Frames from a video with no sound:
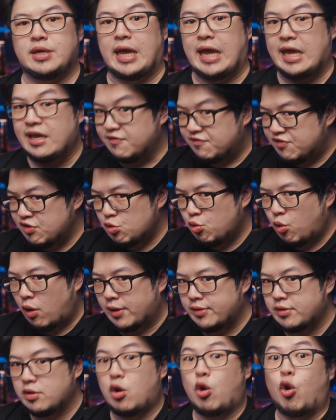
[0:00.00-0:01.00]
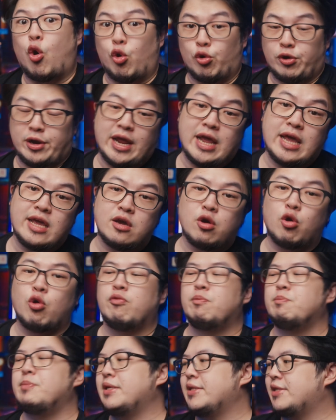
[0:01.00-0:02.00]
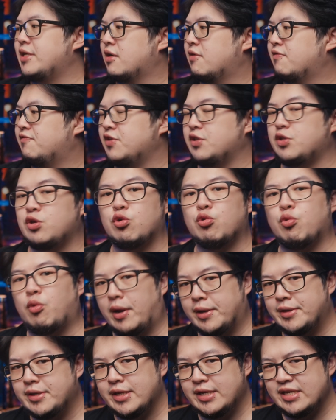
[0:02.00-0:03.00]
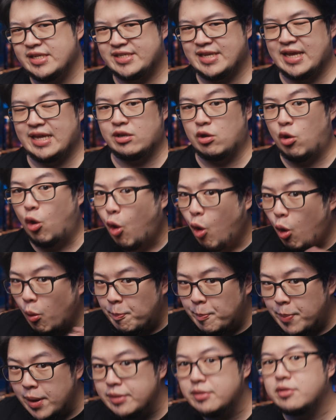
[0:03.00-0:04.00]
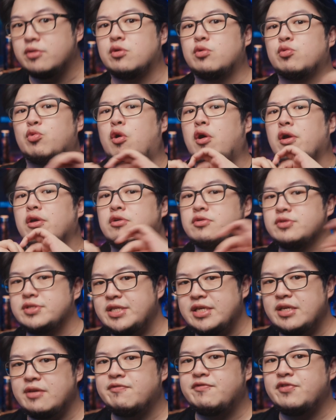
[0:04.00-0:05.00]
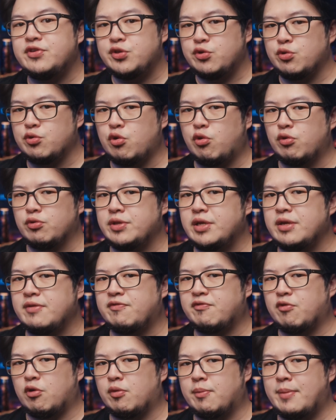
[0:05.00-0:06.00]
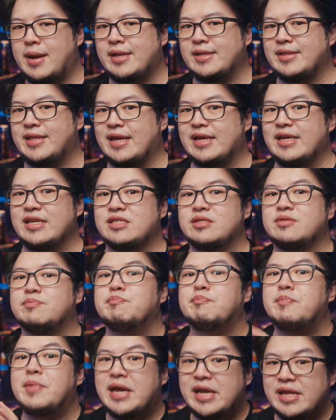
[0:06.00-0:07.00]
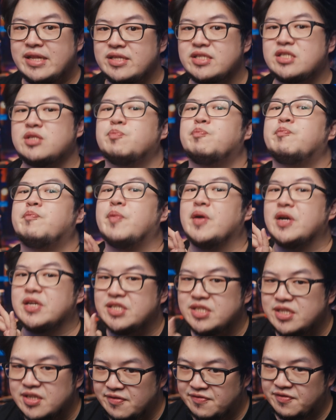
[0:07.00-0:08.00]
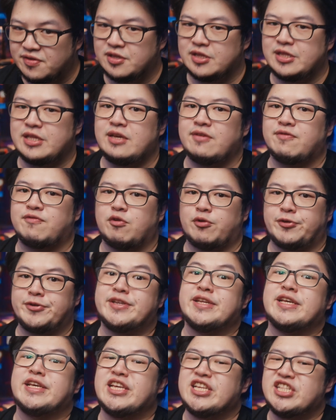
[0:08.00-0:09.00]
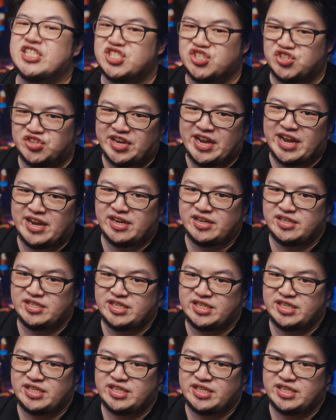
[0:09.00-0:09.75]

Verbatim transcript: AV1 or AO Media Video 1 is an open royalty video coding format that is made specifically for the internet.